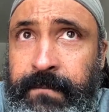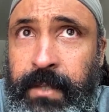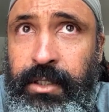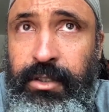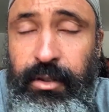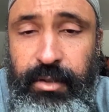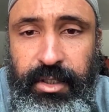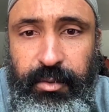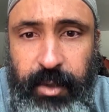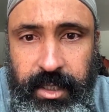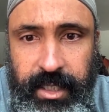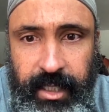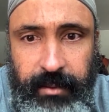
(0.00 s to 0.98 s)
So I just
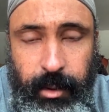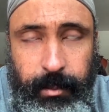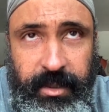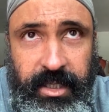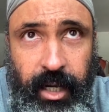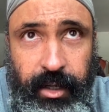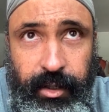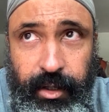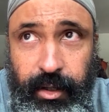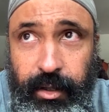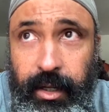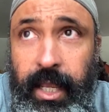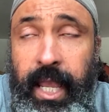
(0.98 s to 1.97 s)
want to take a moment to honor
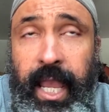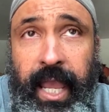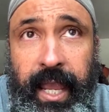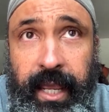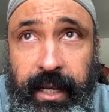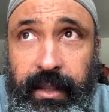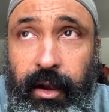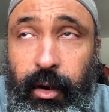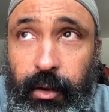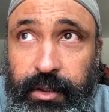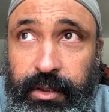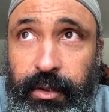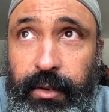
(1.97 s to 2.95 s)
her. And
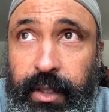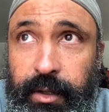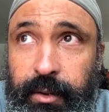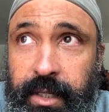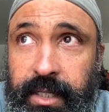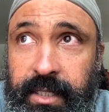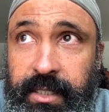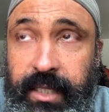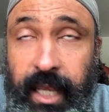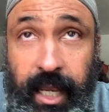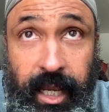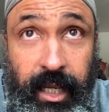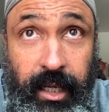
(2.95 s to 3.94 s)
also there is
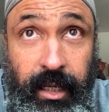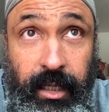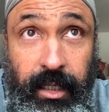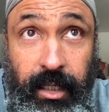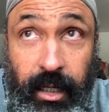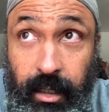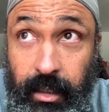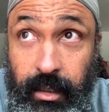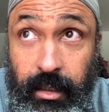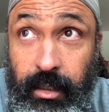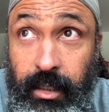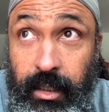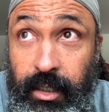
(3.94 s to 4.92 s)
a young
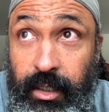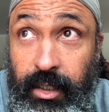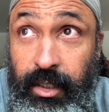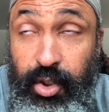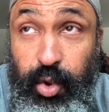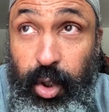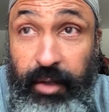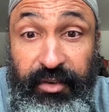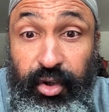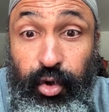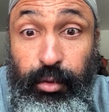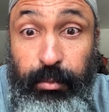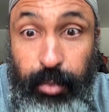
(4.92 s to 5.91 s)

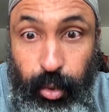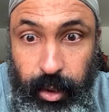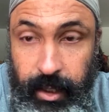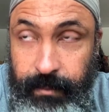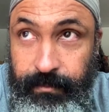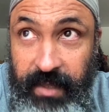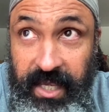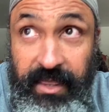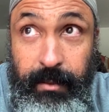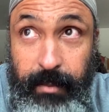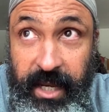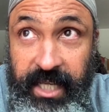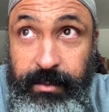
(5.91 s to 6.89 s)
12-year-old boy in the
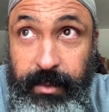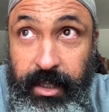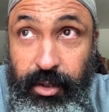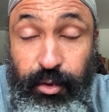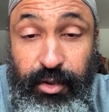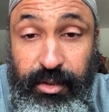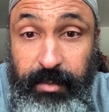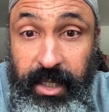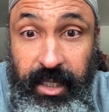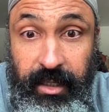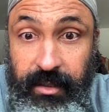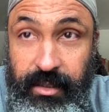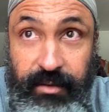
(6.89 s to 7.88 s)
basement who is
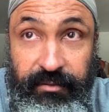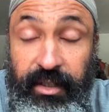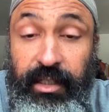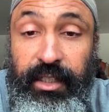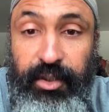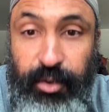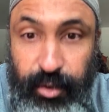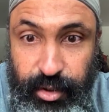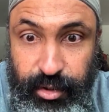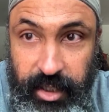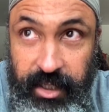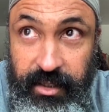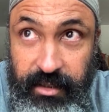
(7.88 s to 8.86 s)
being severely
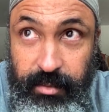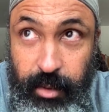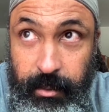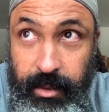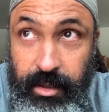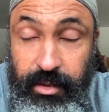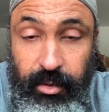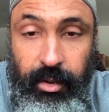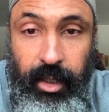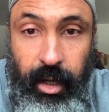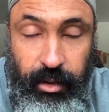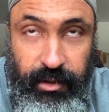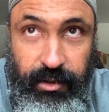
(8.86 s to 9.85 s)
tortured at this moment. So
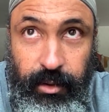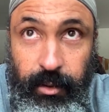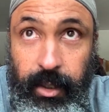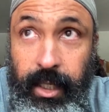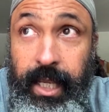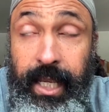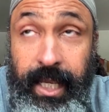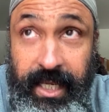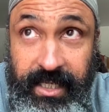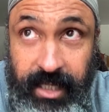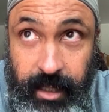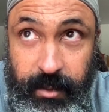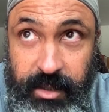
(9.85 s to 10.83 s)
also his
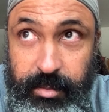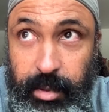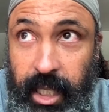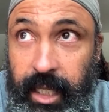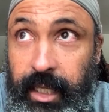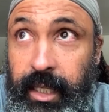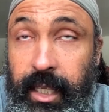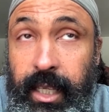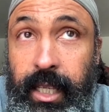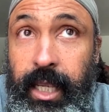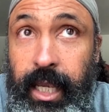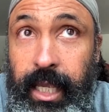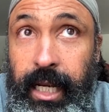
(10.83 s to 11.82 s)
name is blank,
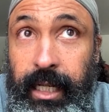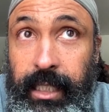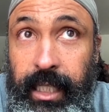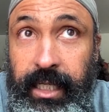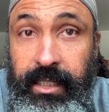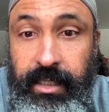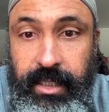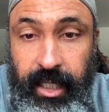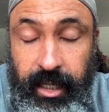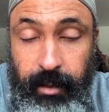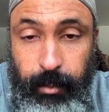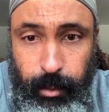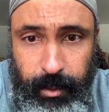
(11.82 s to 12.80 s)
and I'd like to take
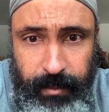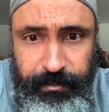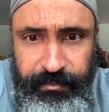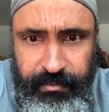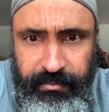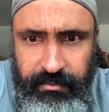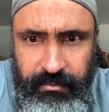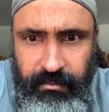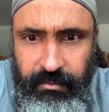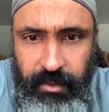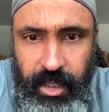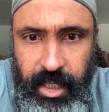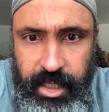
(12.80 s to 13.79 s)
a moment
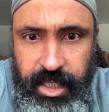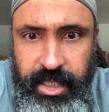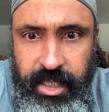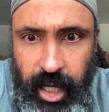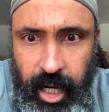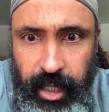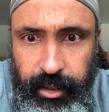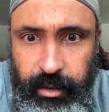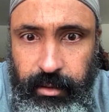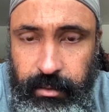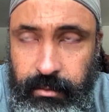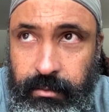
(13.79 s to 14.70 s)
just to honor